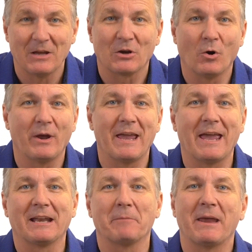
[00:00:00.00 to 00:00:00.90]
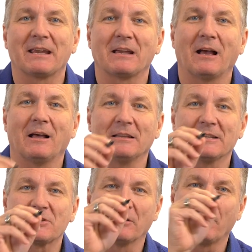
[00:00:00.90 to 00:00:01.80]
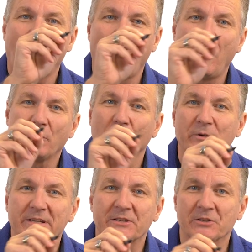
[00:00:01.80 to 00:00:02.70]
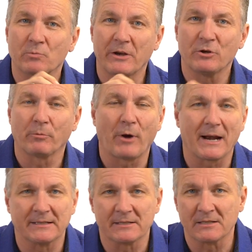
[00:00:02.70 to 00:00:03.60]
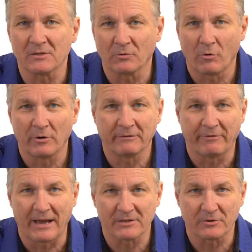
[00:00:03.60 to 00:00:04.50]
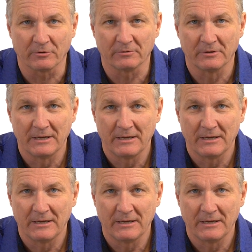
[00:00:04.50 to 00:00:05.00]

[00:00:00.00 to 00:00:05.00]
Go ahead and make a list of all the reasons why your practice isn't growing faster